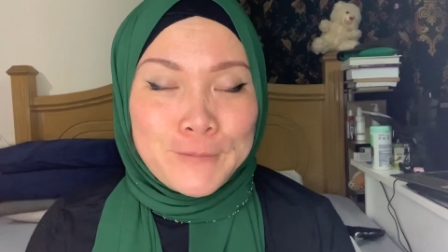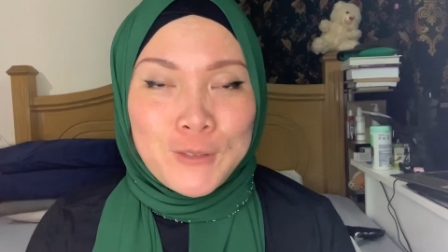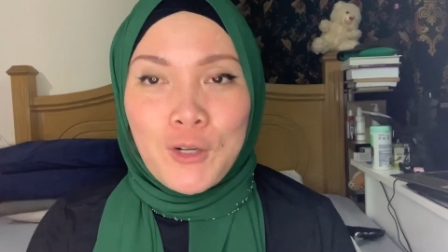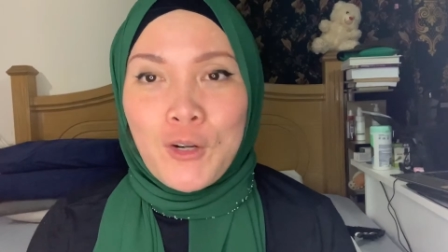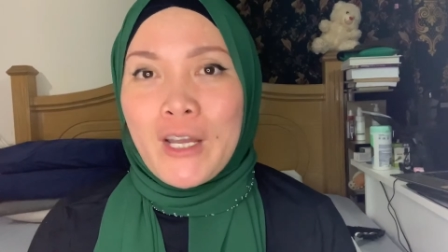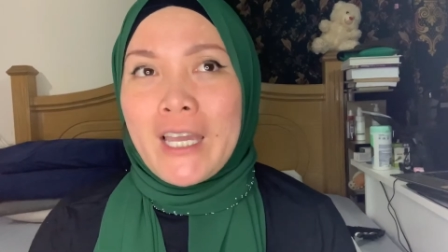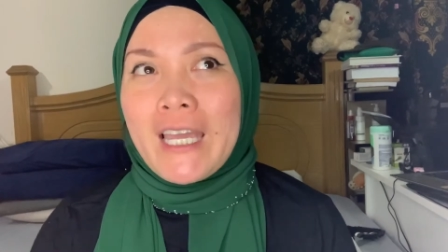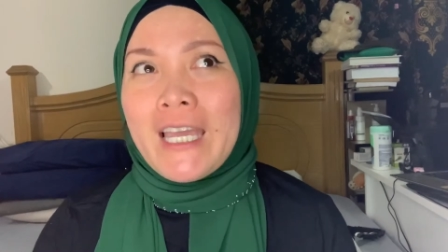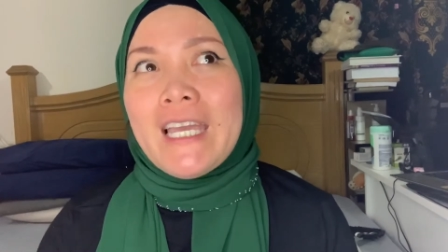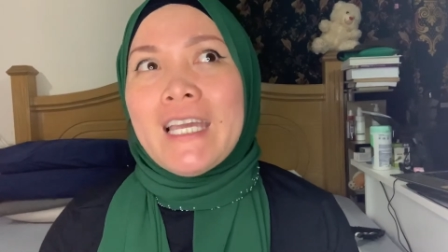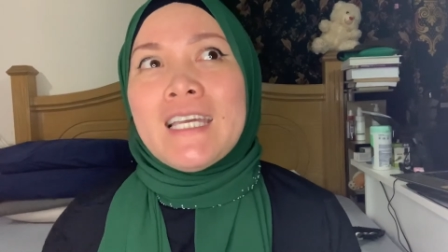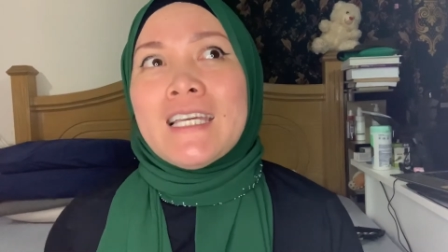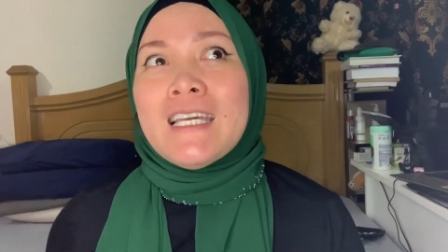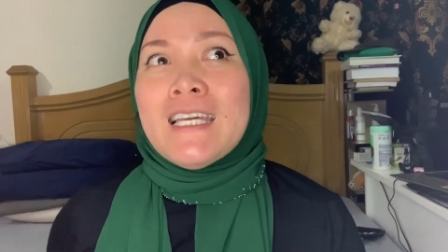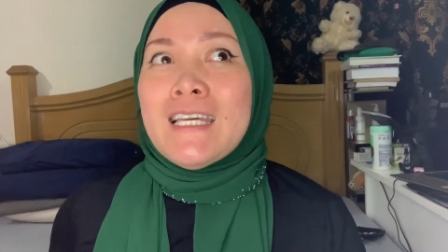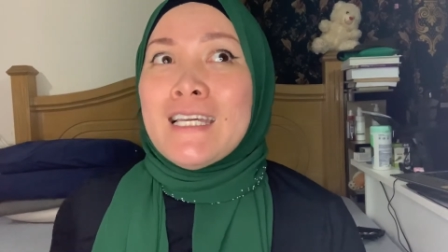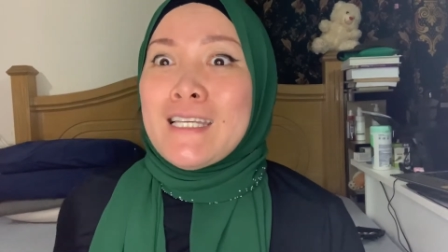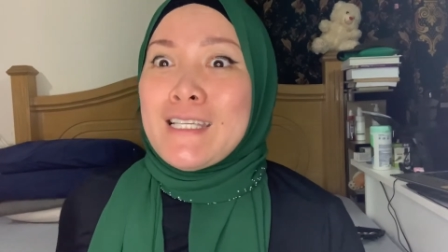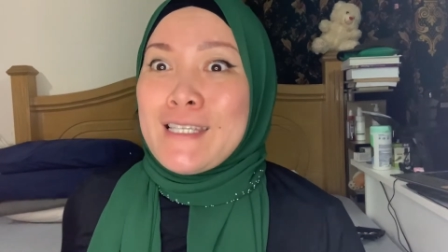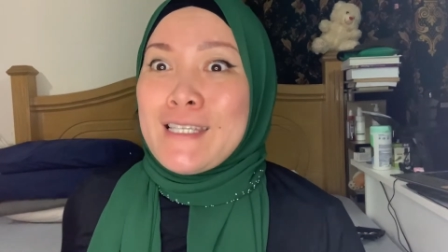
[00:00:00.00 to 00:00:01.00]
okay
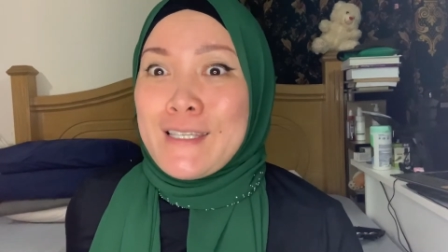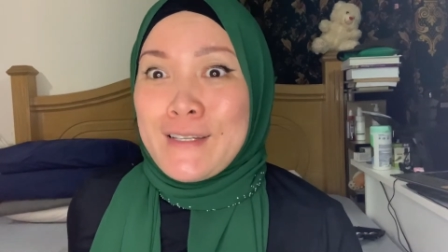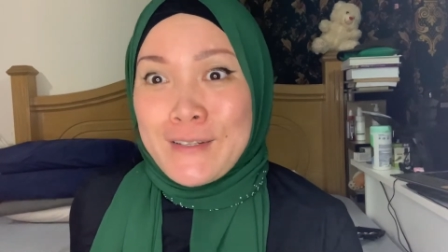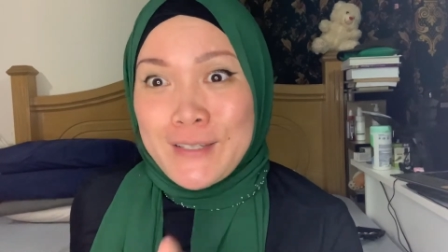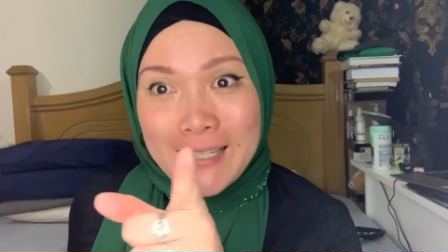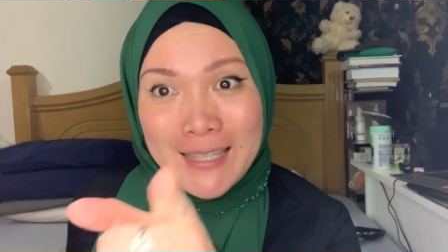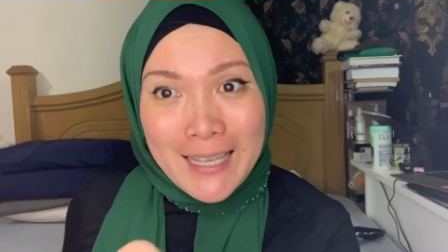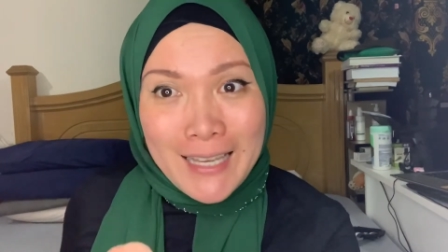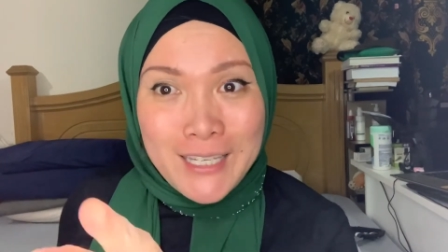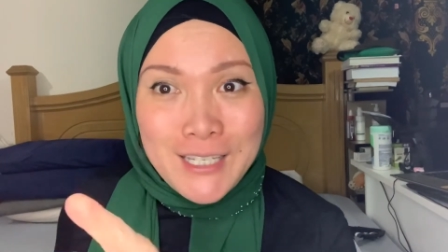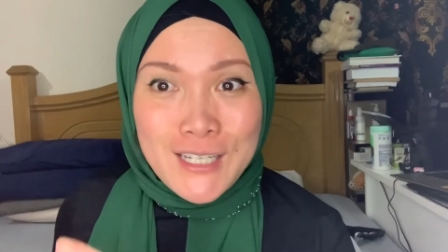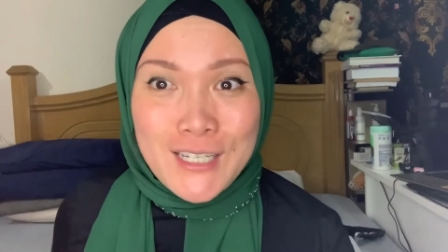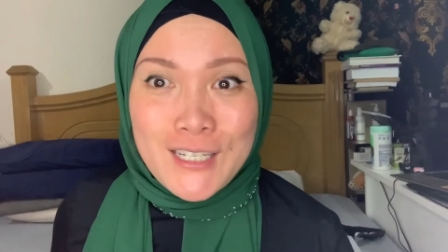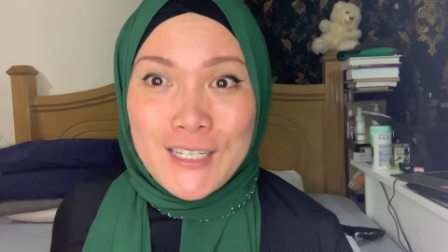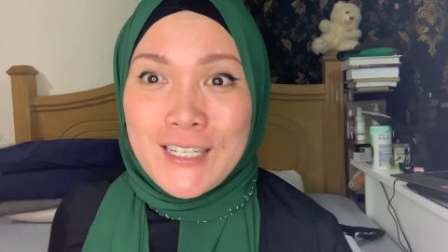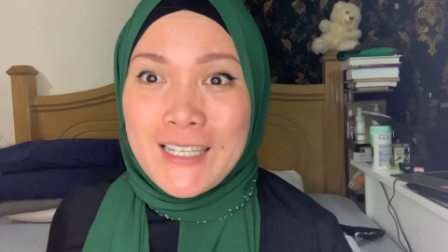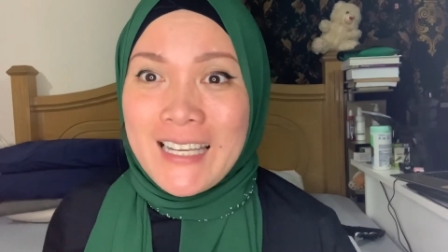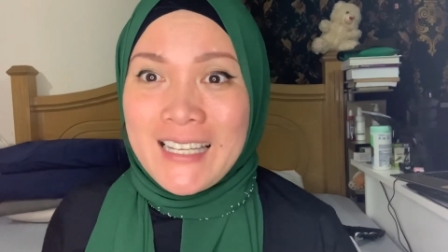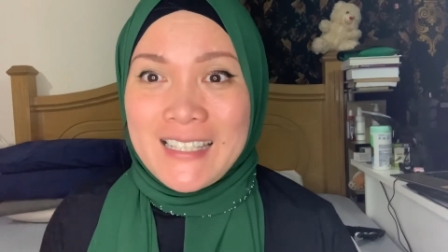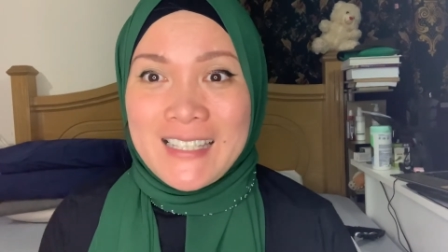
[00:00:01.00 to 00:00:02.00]
so stay
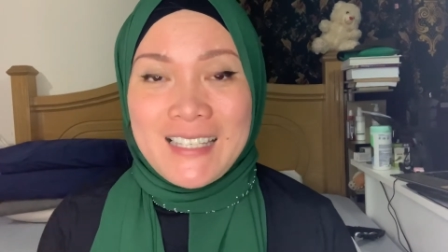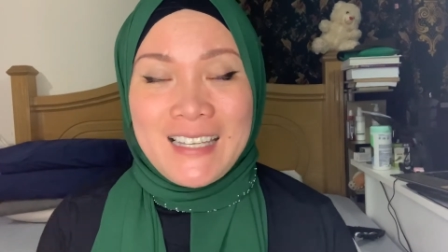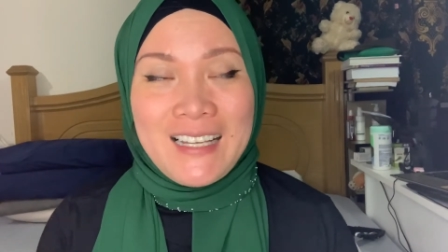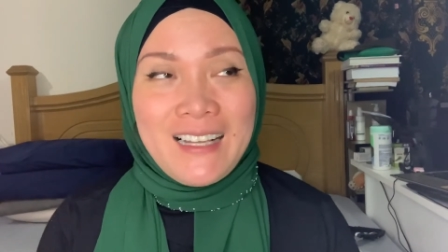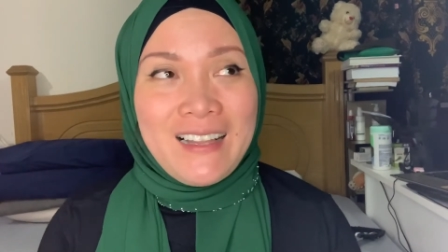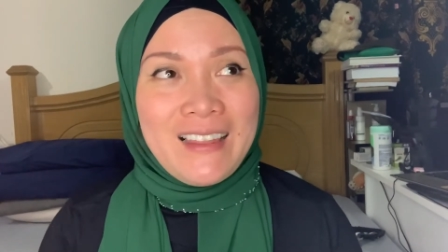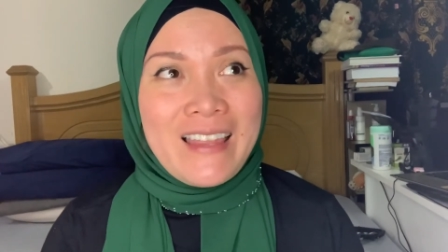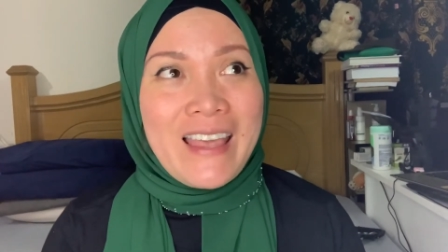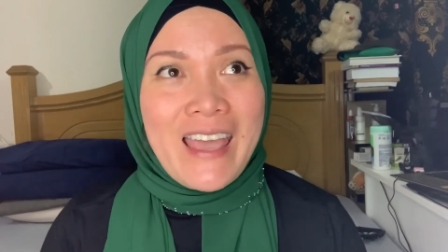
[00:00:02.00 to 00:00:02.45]
tuned until